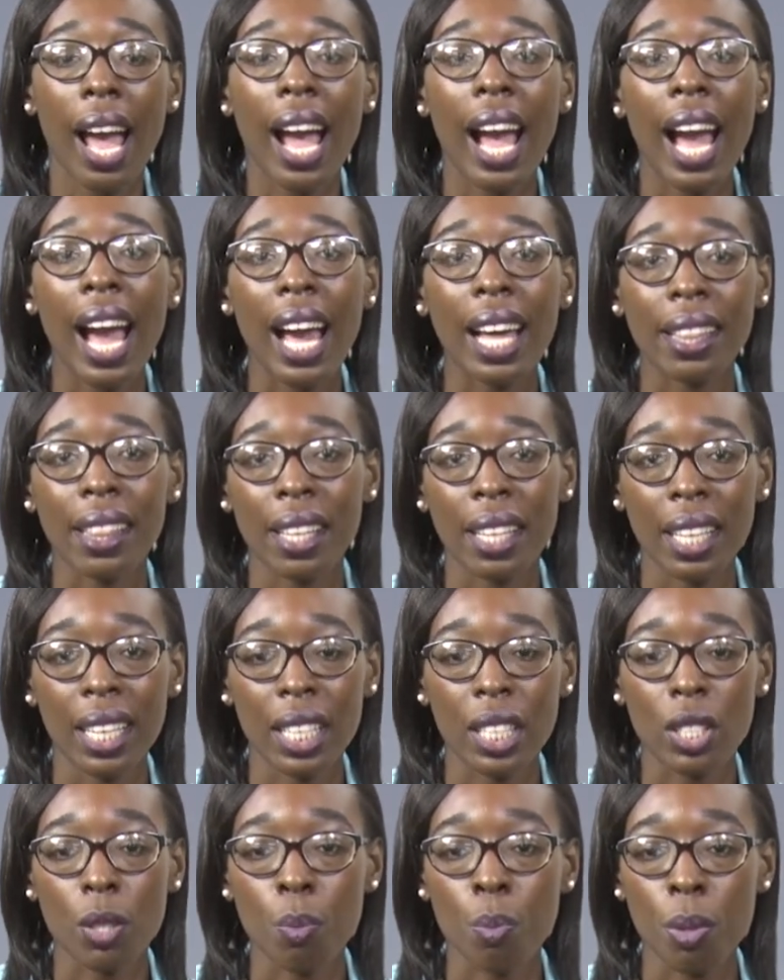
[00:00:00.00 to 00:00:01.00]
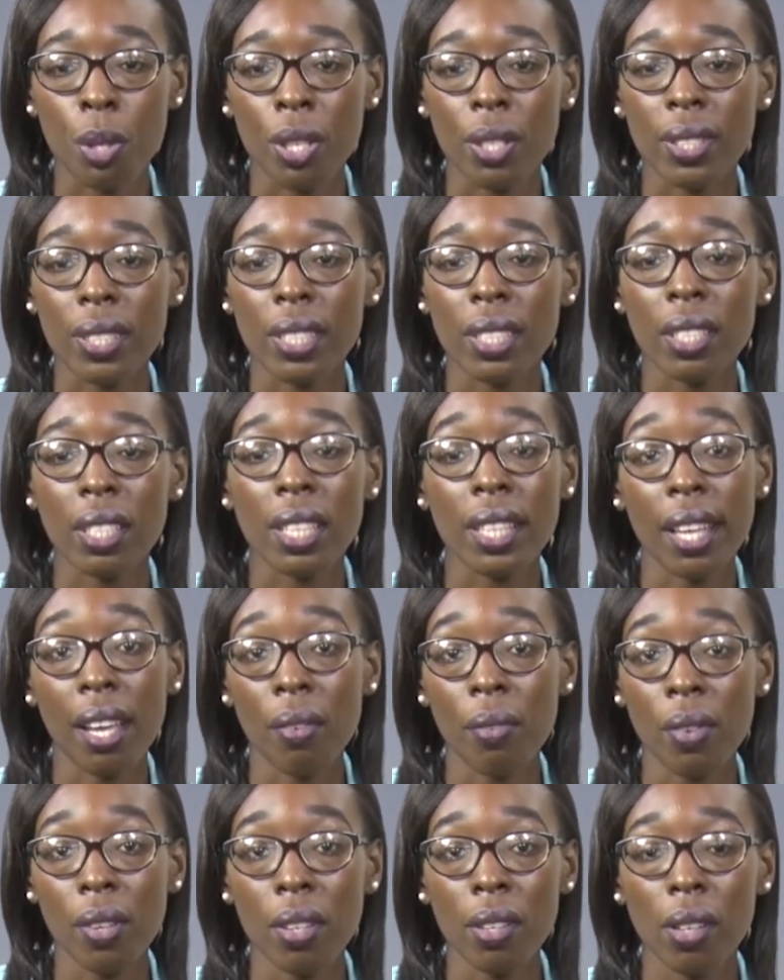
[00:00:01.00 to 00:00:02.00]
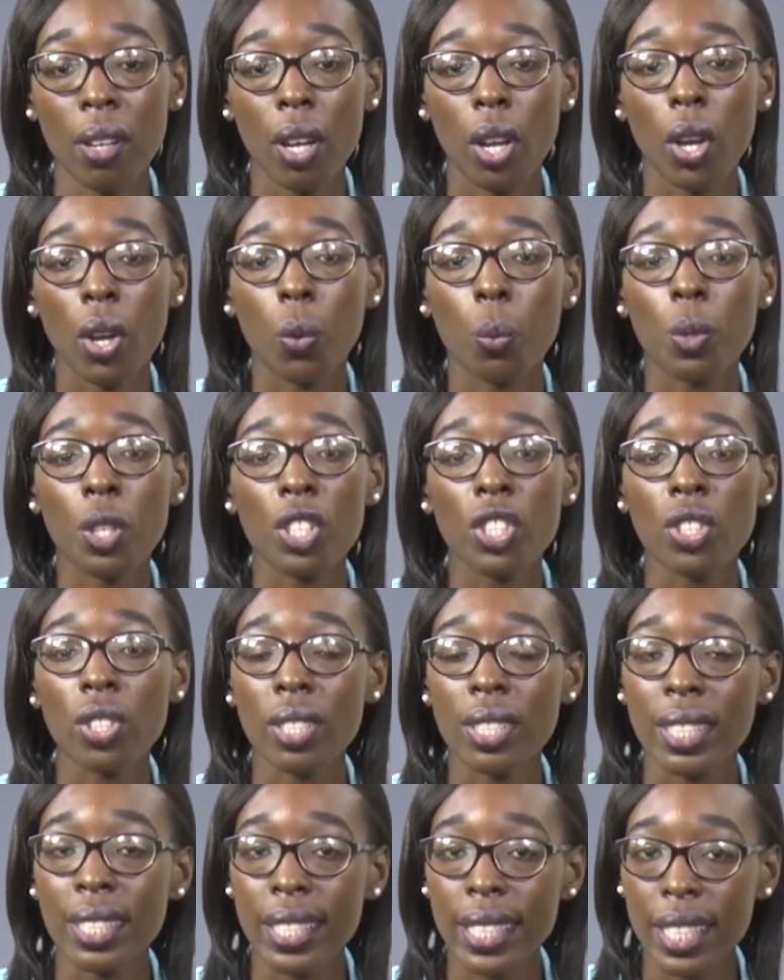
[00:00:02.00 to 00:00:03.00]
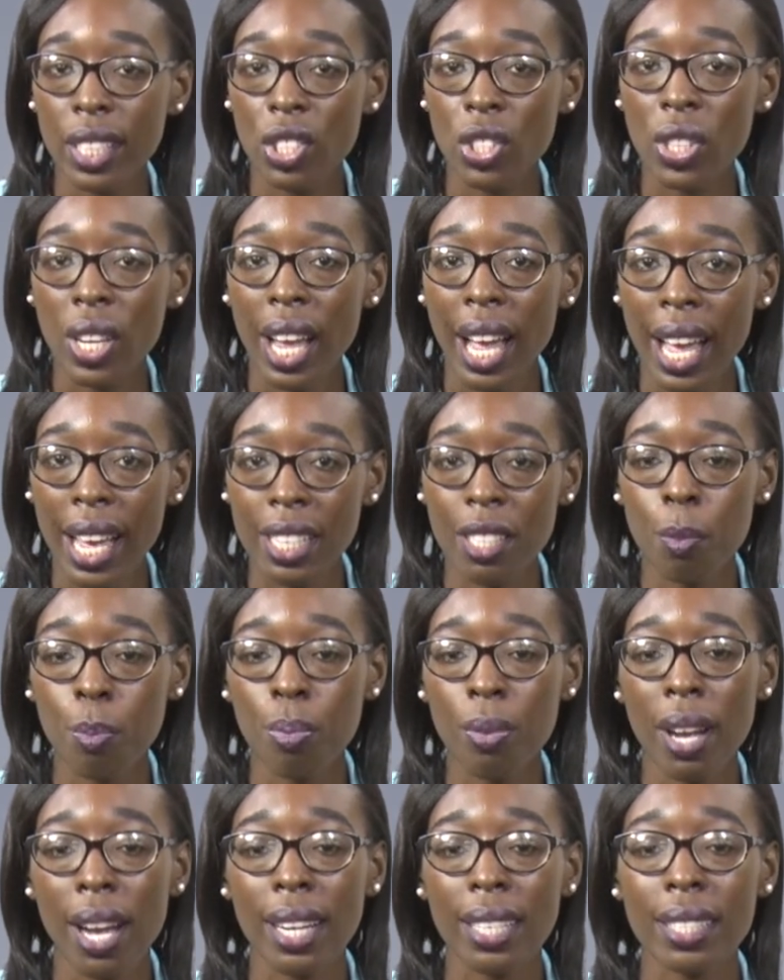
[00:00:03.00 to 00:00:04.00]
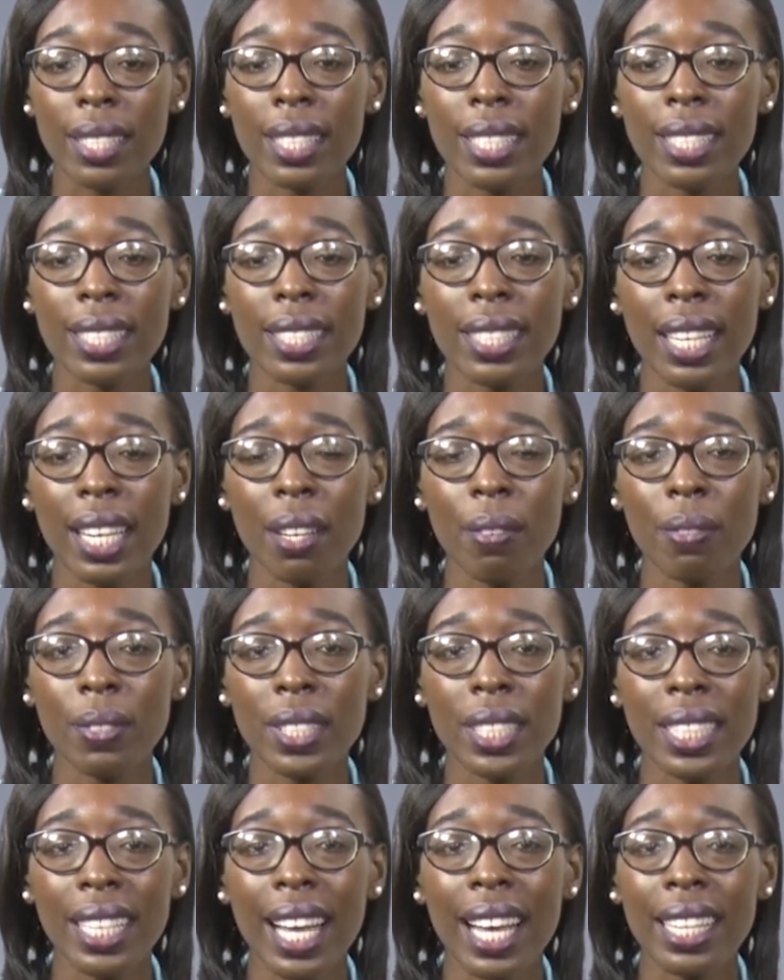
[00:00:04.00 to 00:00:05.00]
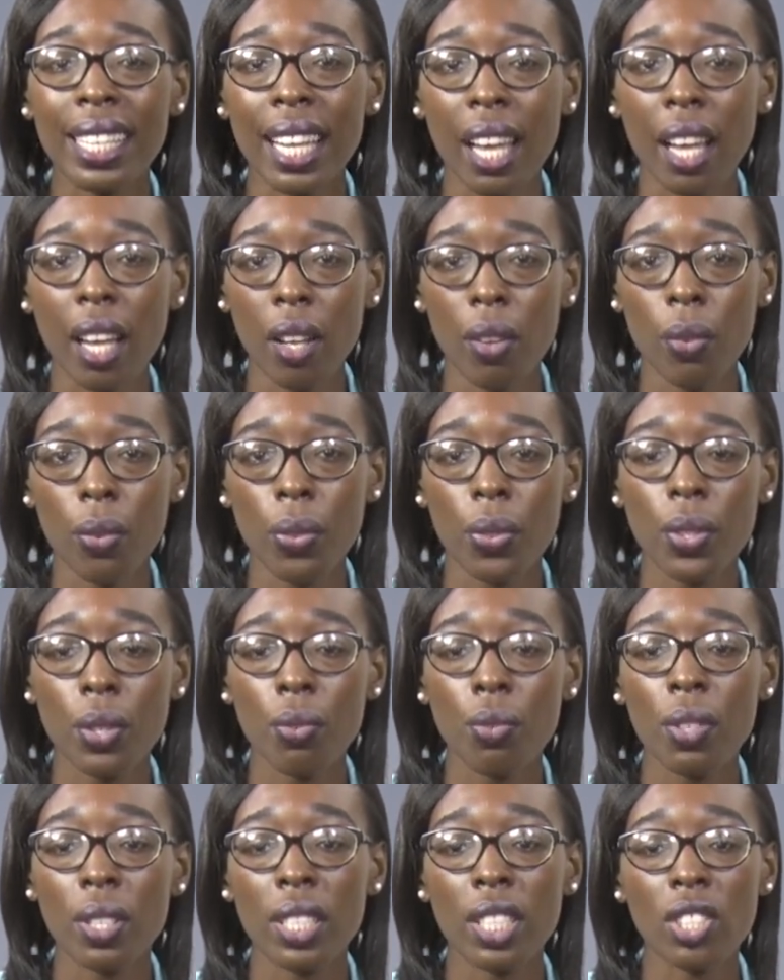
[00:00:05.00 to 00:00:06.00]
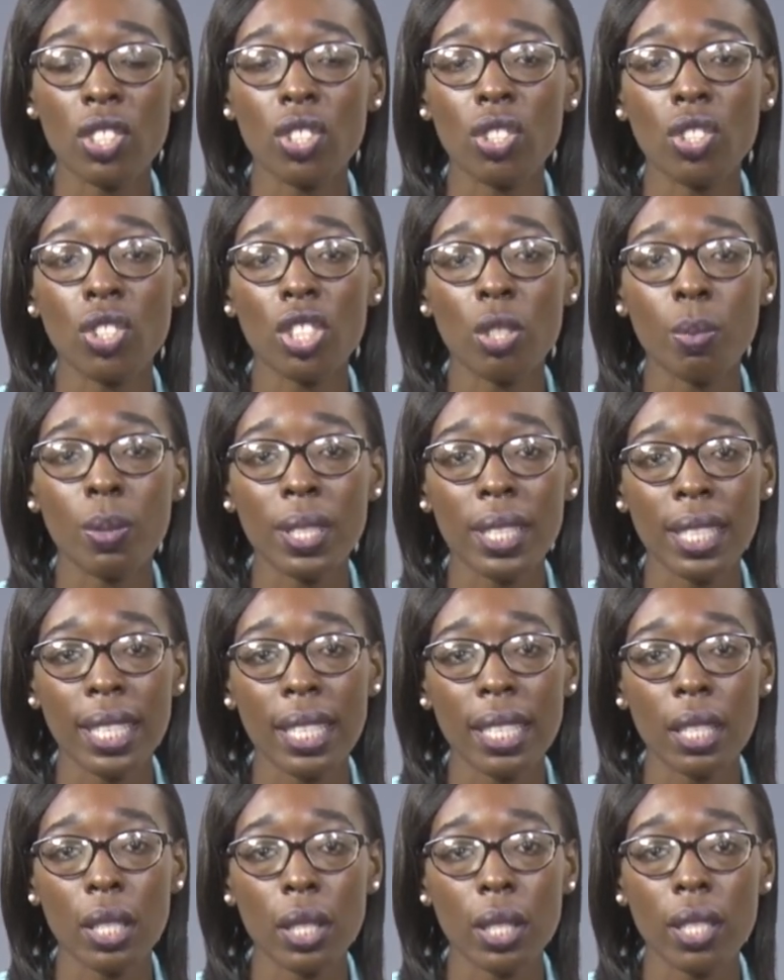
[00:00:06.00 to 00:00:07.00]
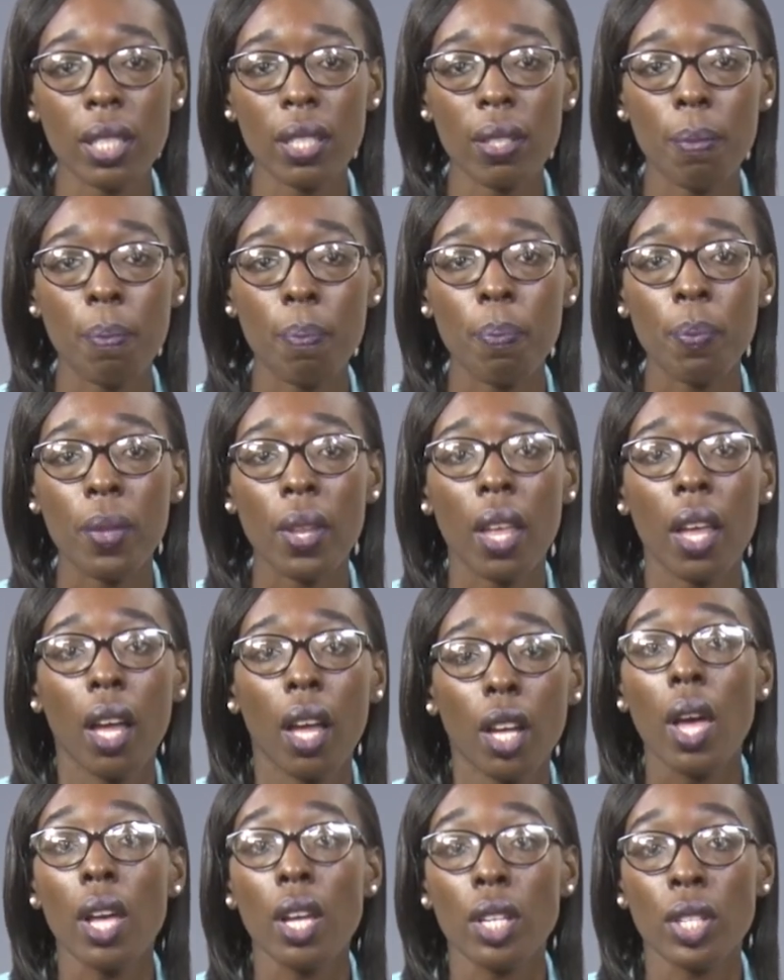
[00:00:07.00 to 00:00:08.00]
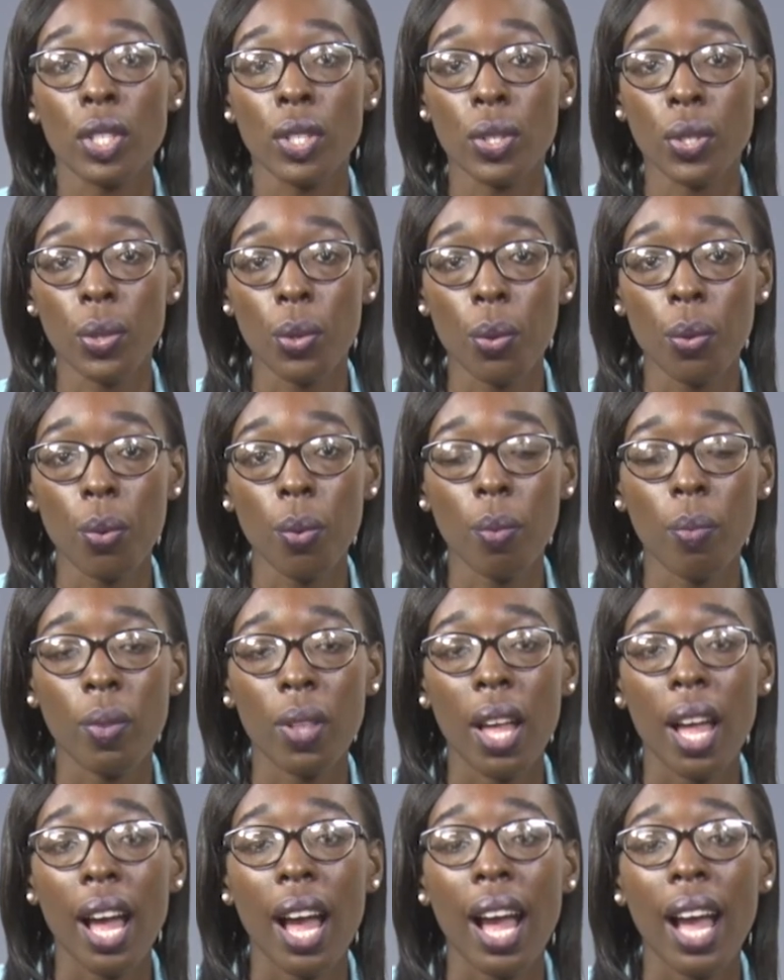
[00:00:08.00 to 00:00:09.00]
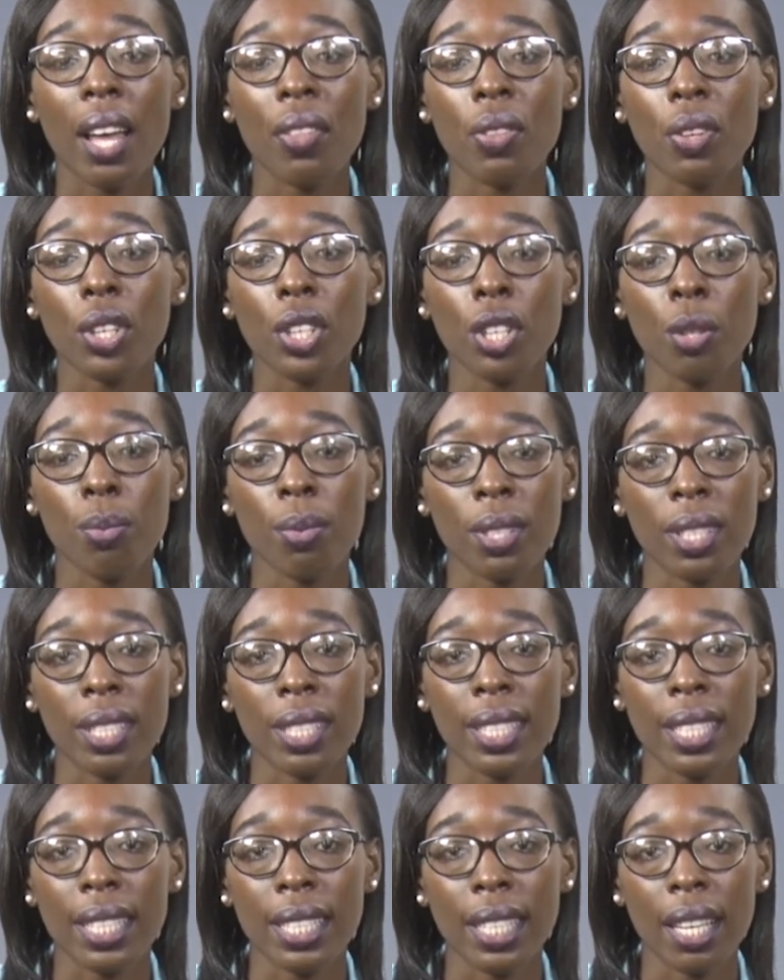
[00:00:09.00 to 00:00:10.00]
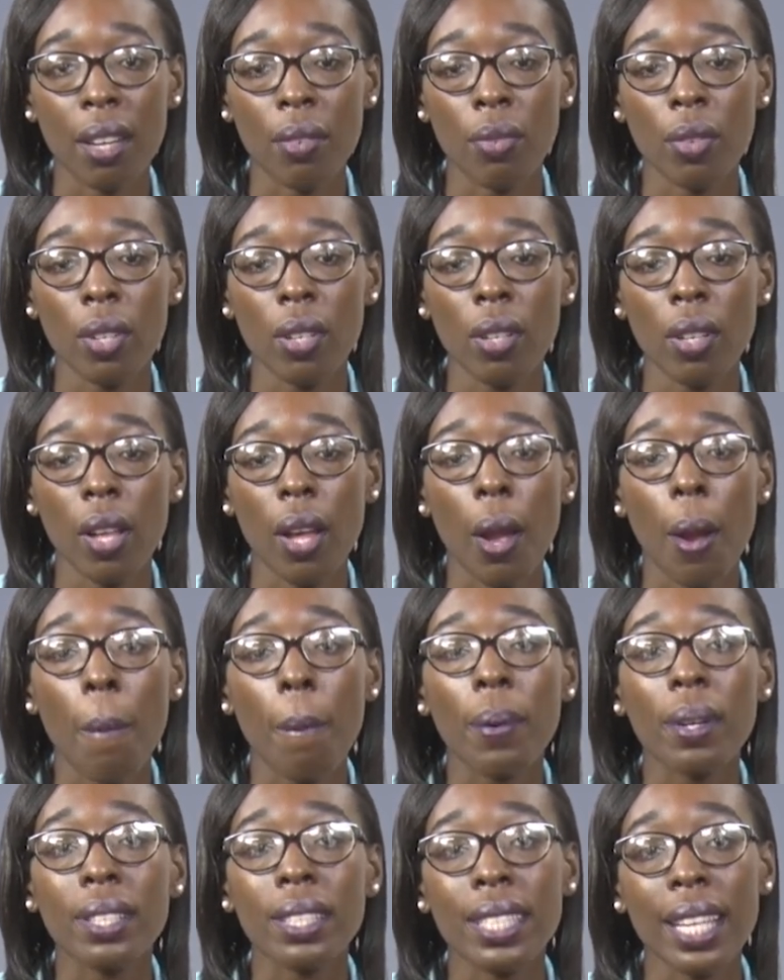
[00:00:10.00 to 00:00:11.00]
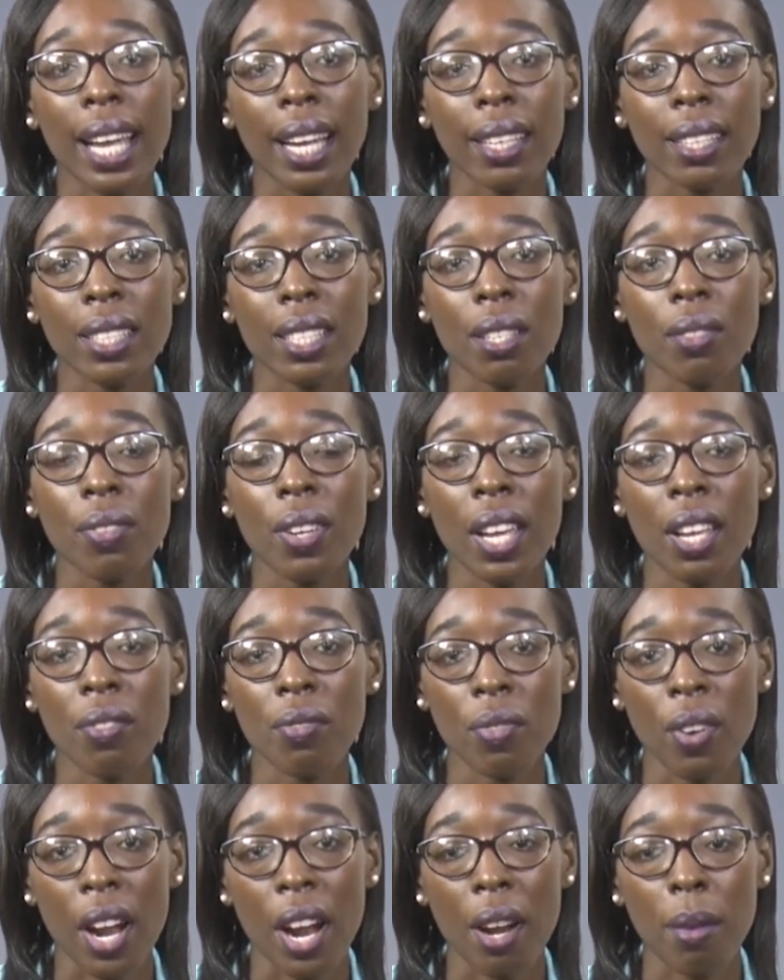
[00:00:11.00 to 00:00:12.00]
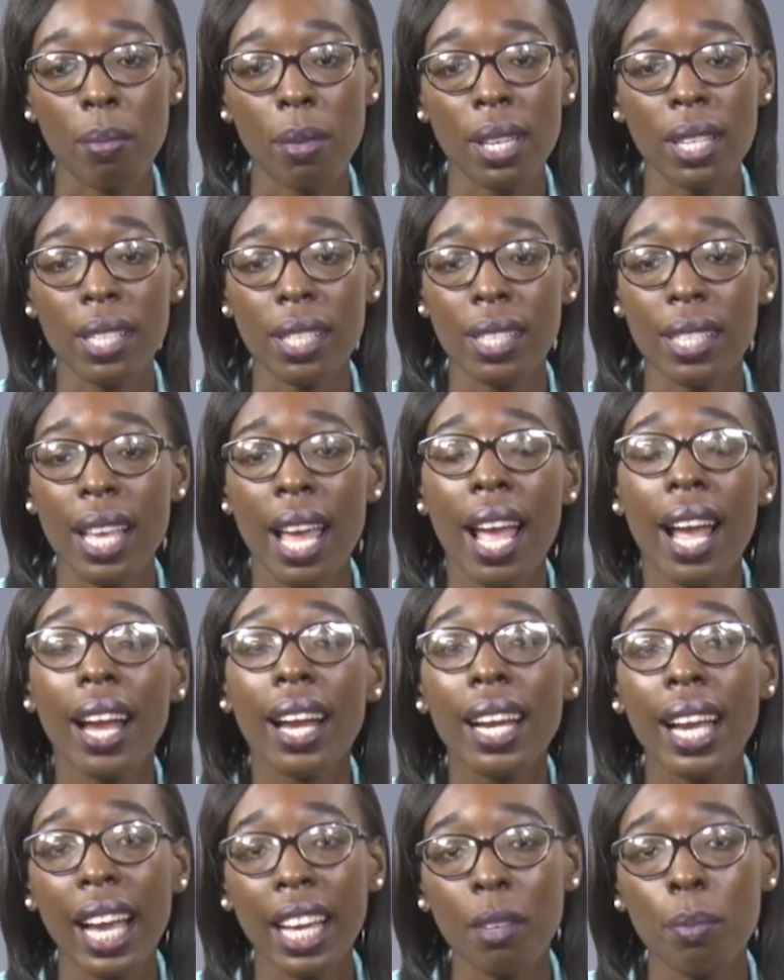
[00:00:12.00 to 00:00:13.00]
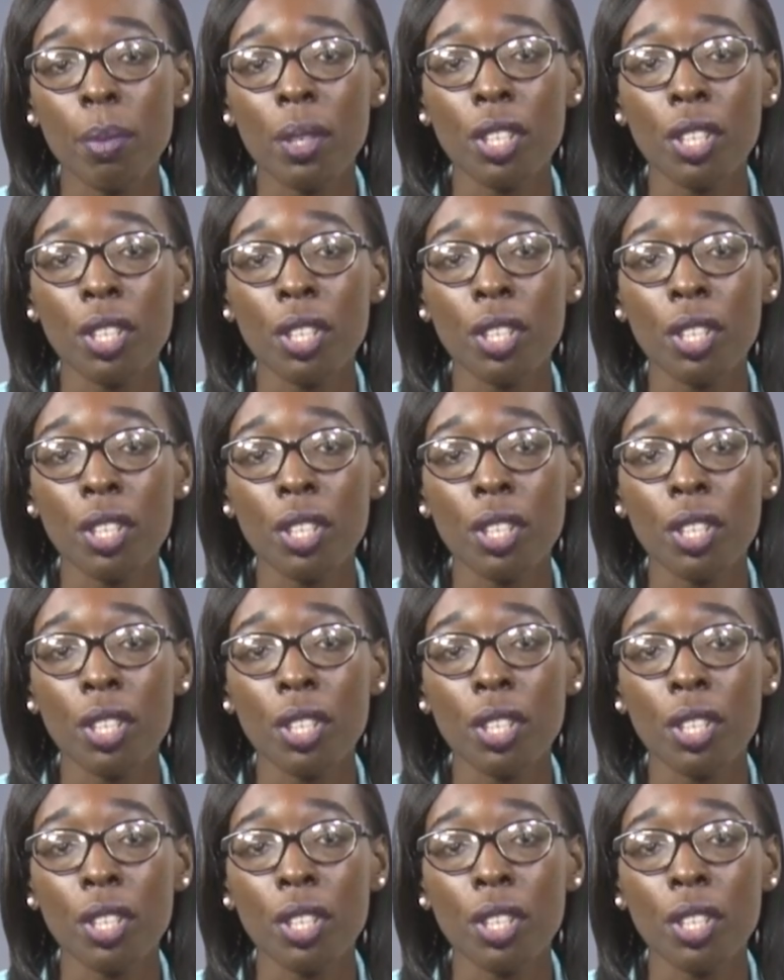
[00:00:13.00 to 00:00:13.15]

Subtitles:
at the interpersonal level, we should teach and practice safety and healthy relationship skills. 2, at the community level, protective environments can be